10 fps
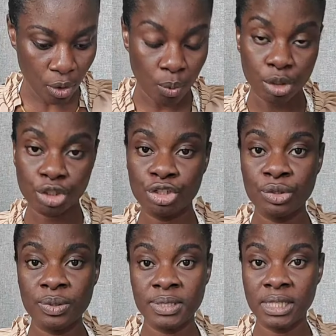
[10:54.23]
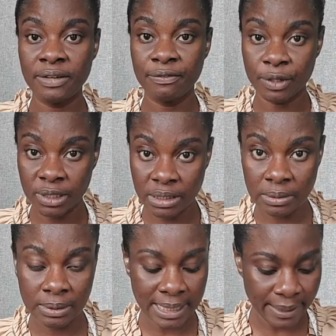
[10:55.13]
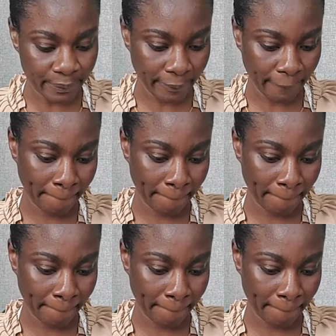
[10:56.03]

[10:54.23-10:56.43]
what you do is leave your needle down